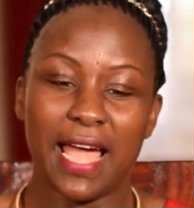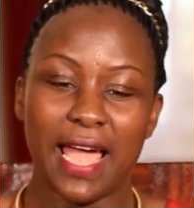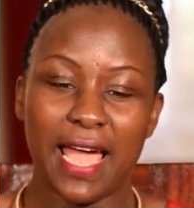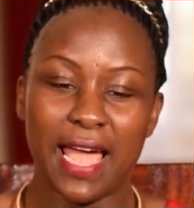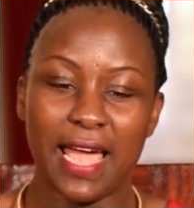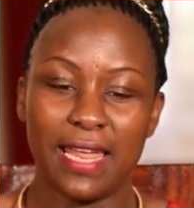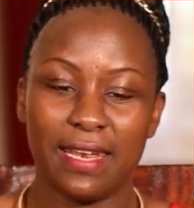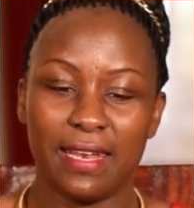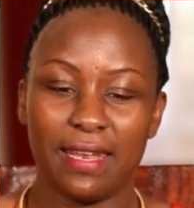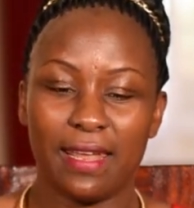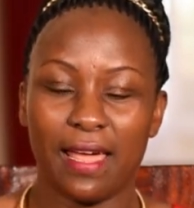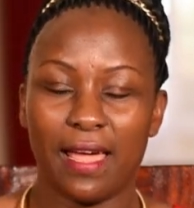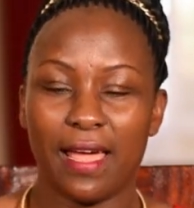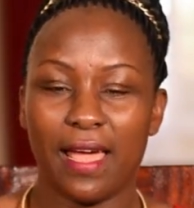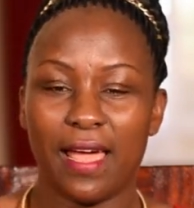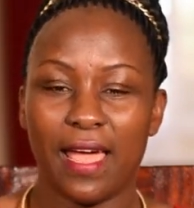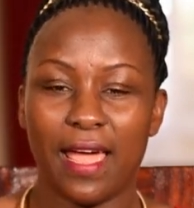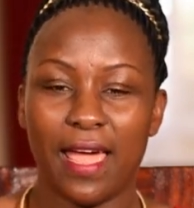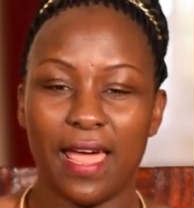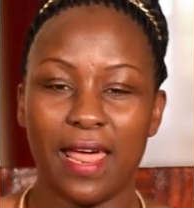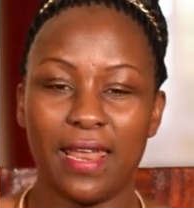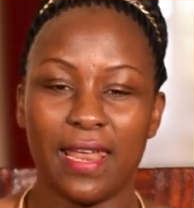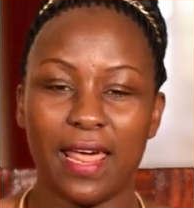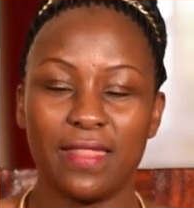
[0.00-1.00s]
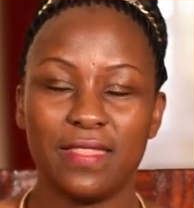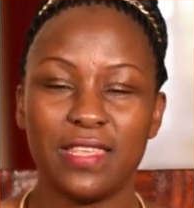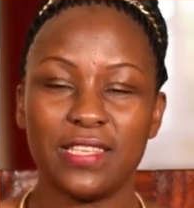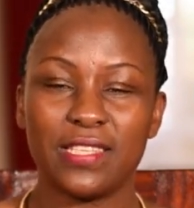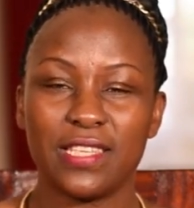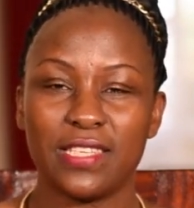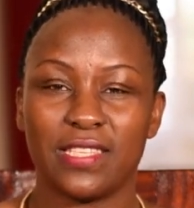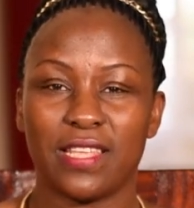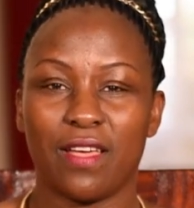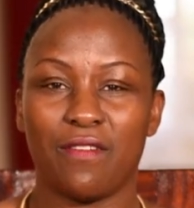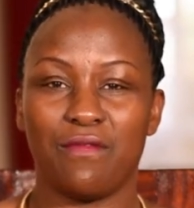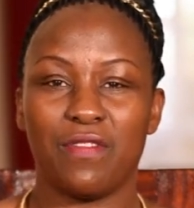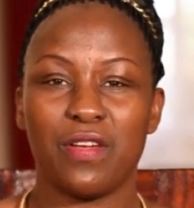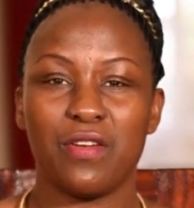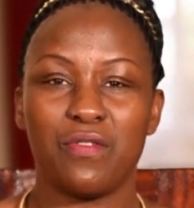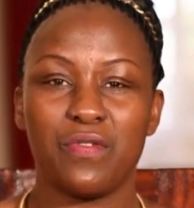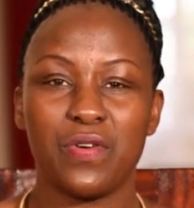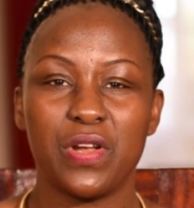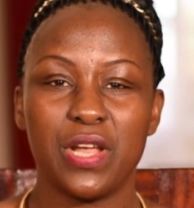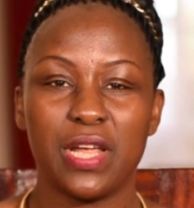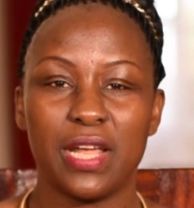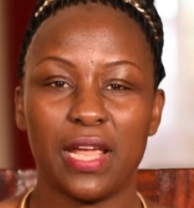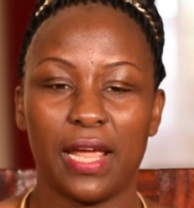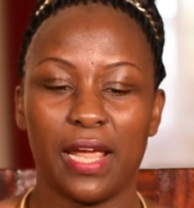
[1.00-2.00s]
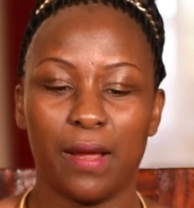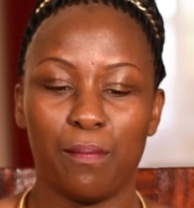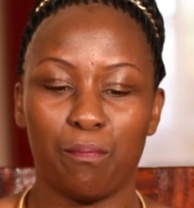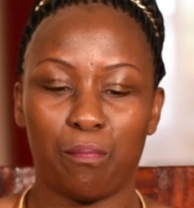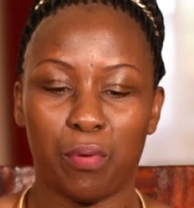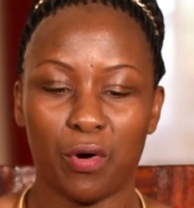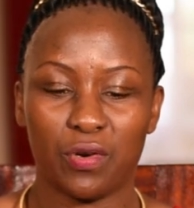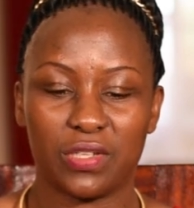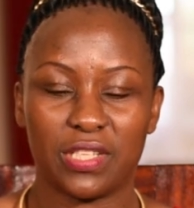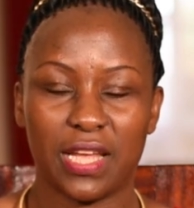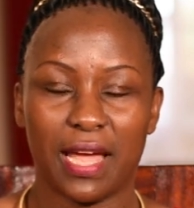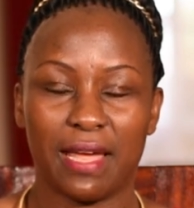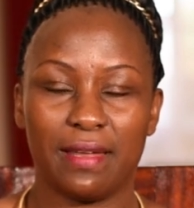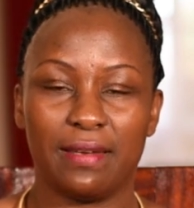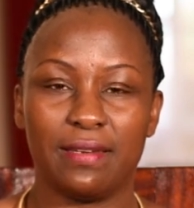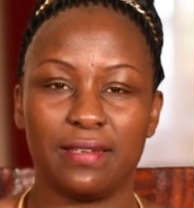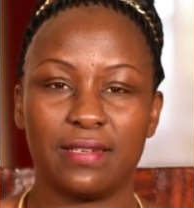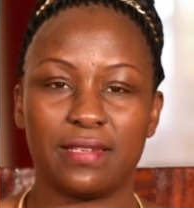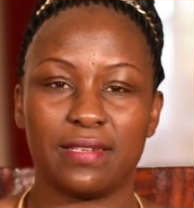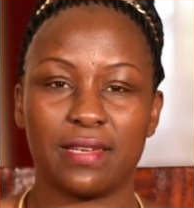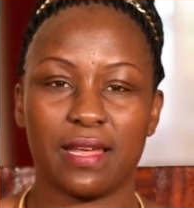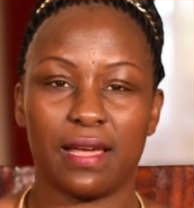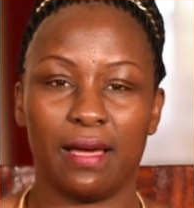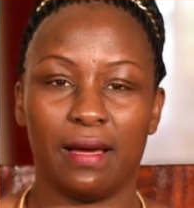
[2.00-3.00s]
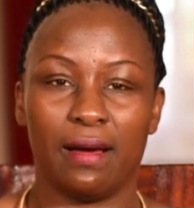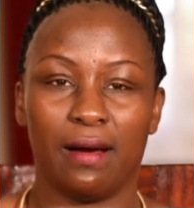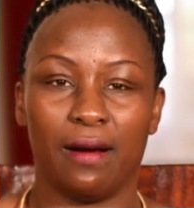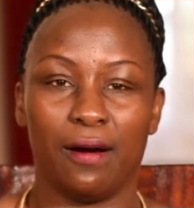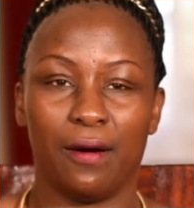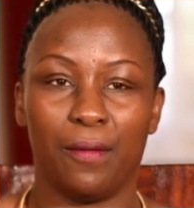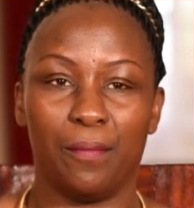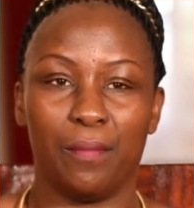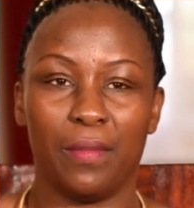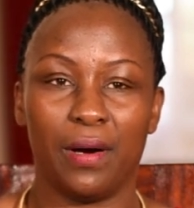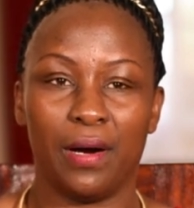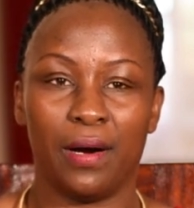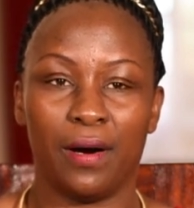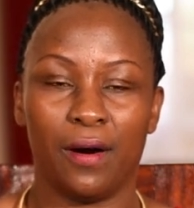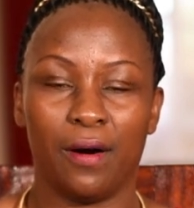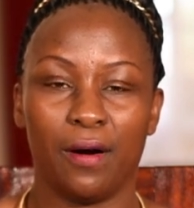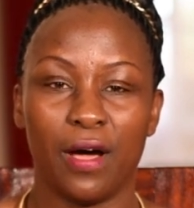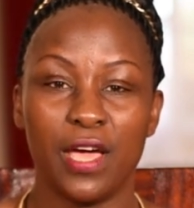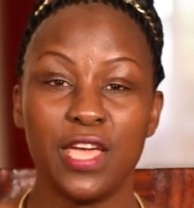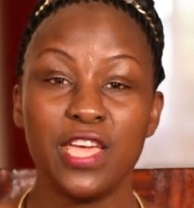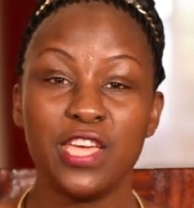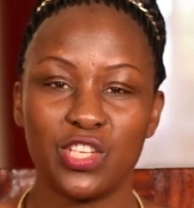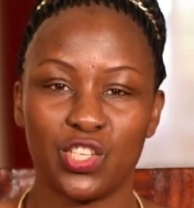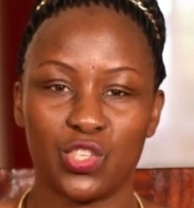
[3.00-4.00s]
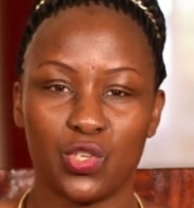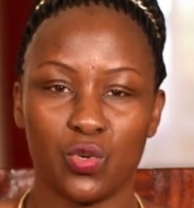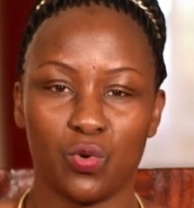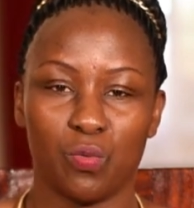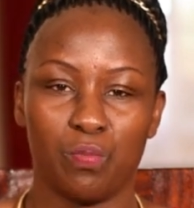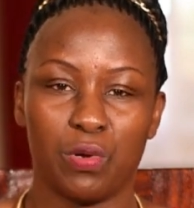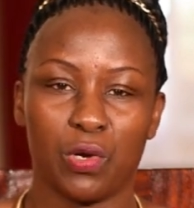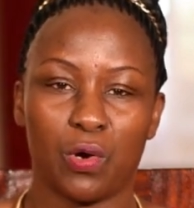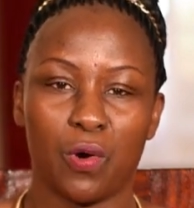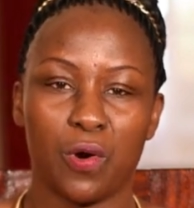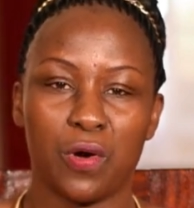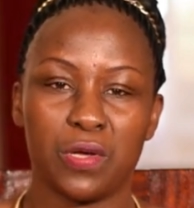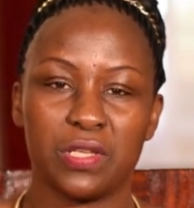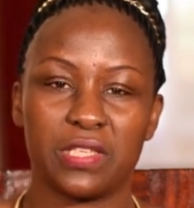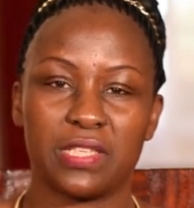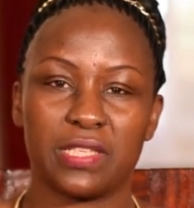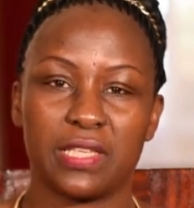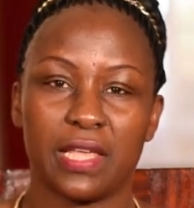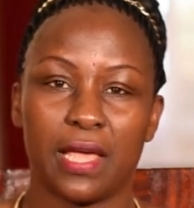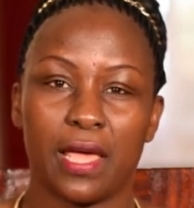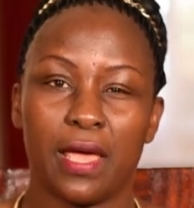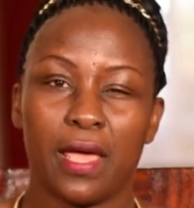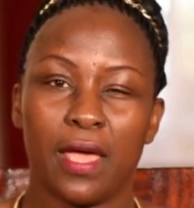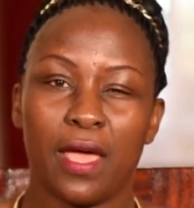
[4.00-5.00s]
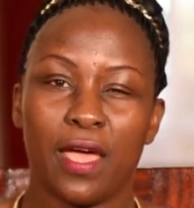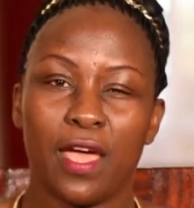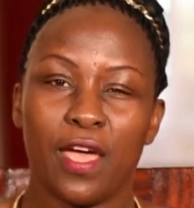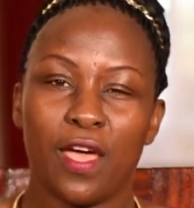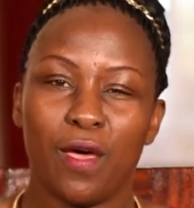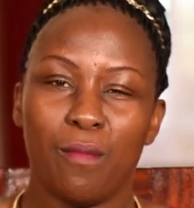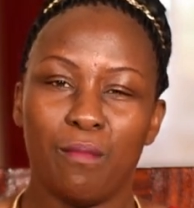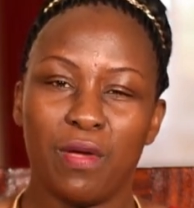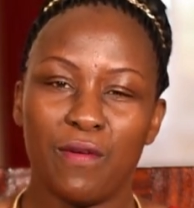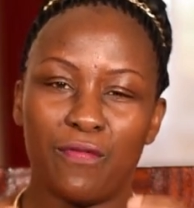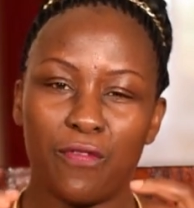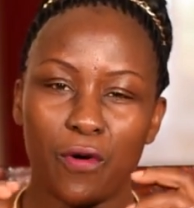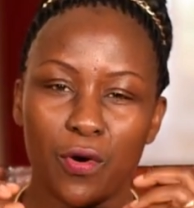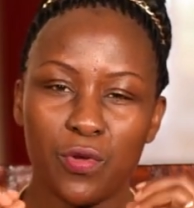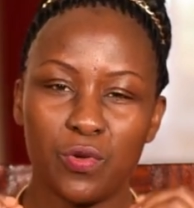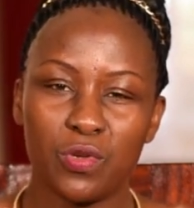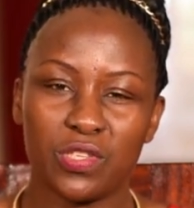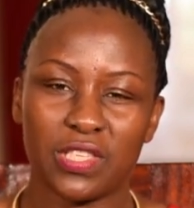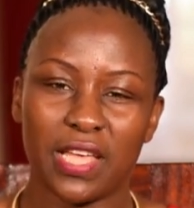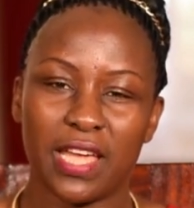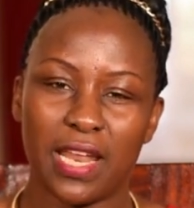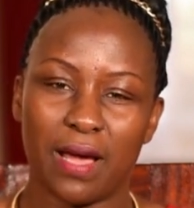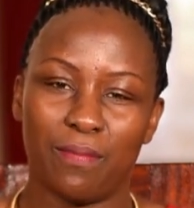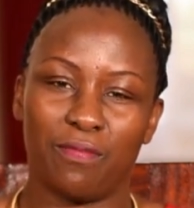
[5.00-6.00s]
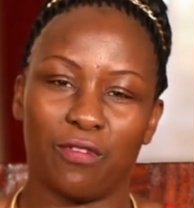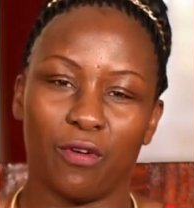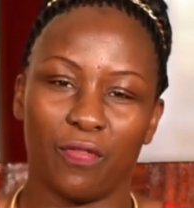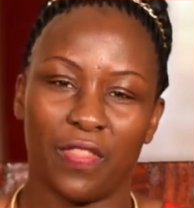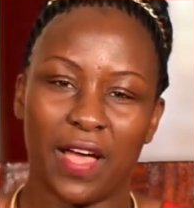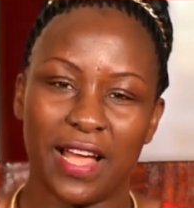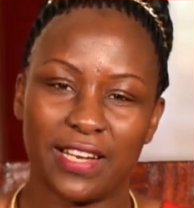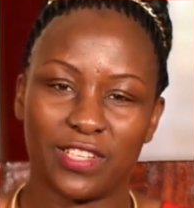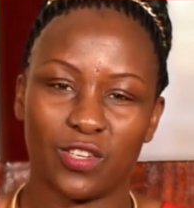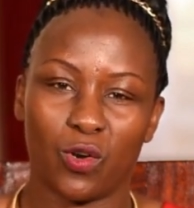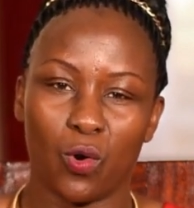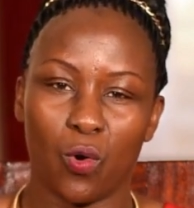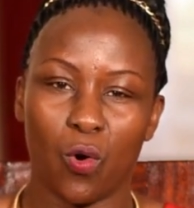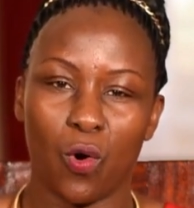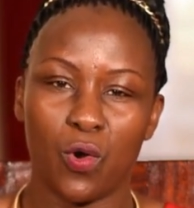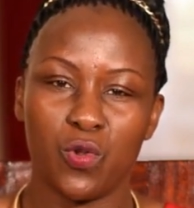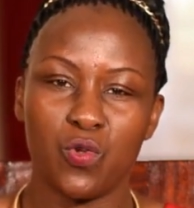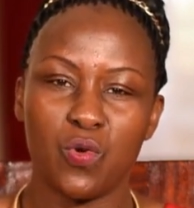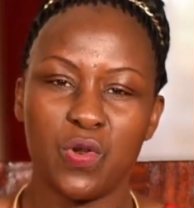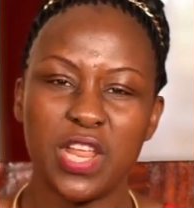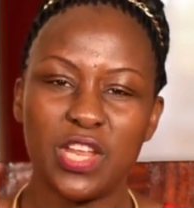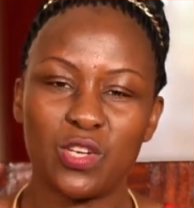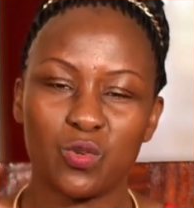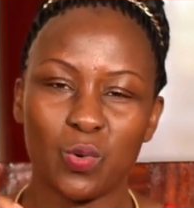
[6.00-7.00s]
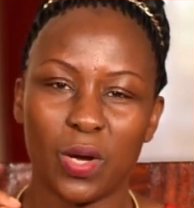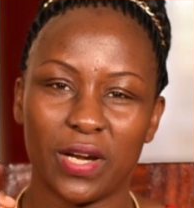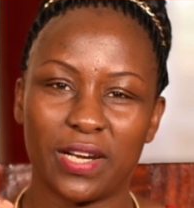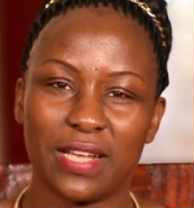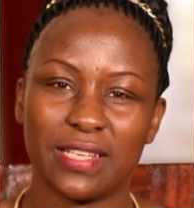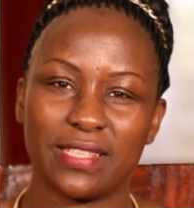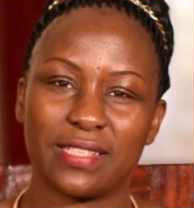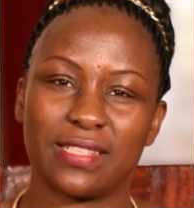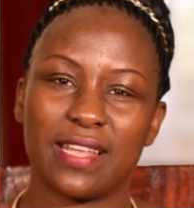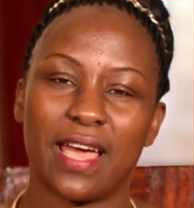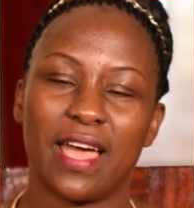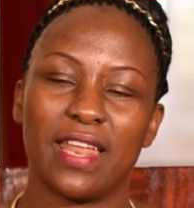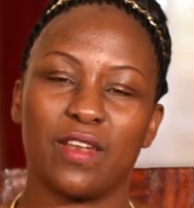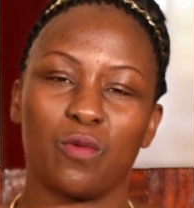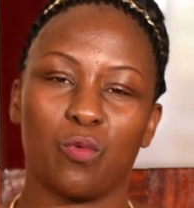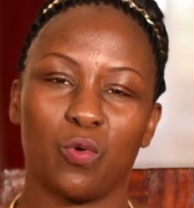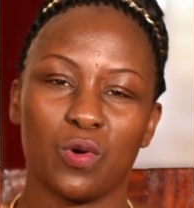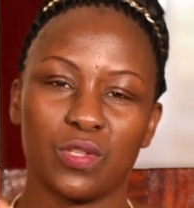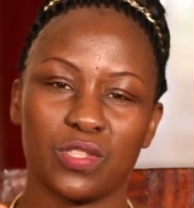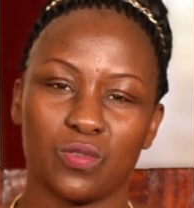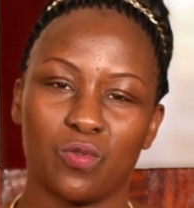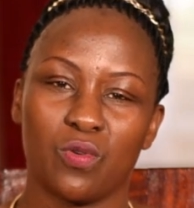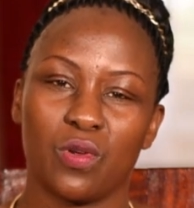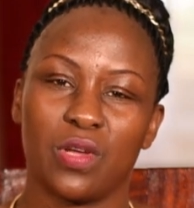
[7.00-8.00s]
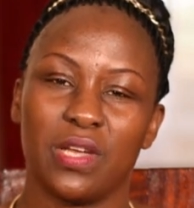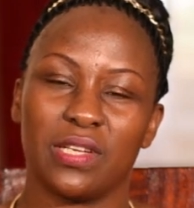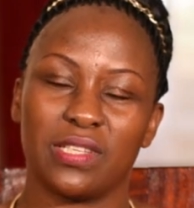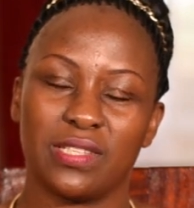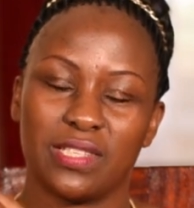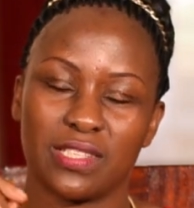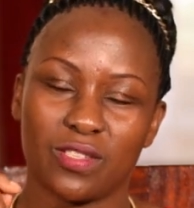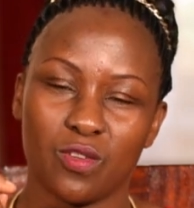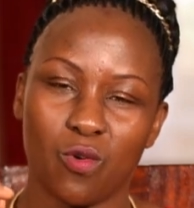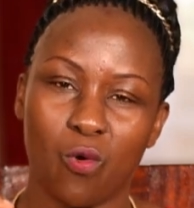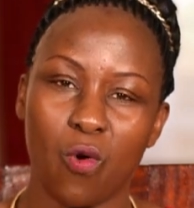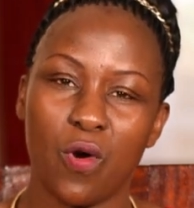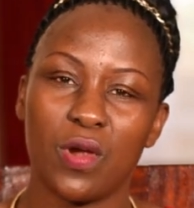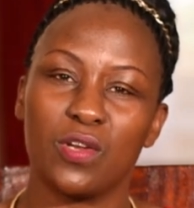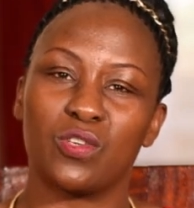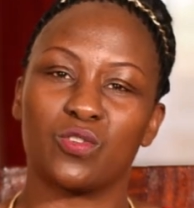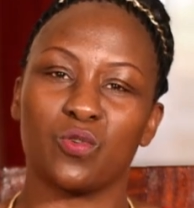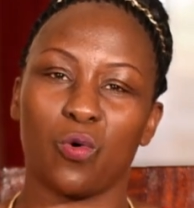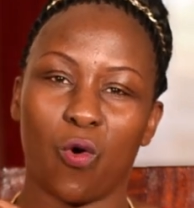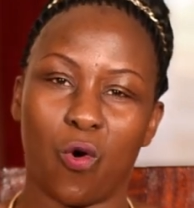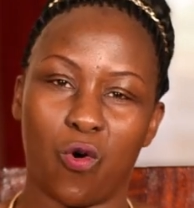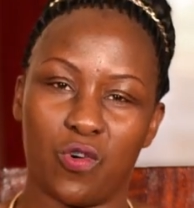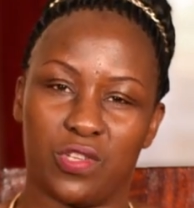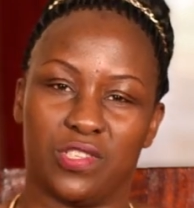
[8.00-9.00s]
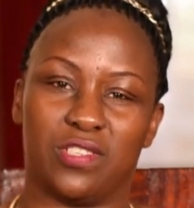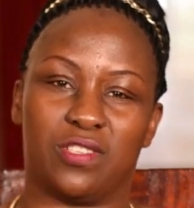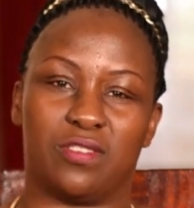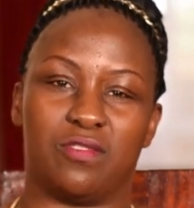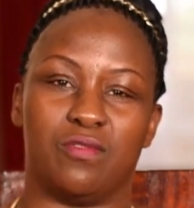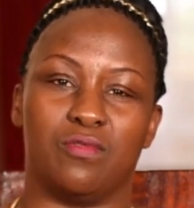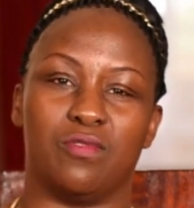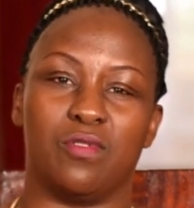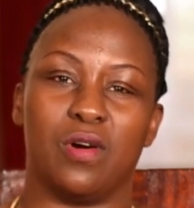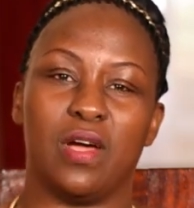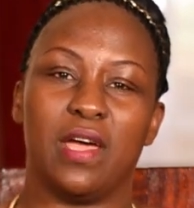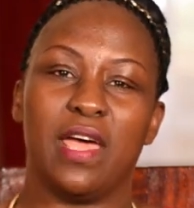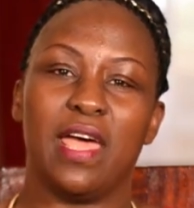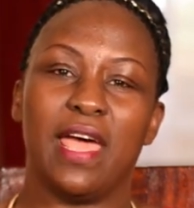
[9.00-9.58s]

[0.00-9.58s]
And this is a very important issue because before you sign up for that loan, you need to understand what it's going to cost you.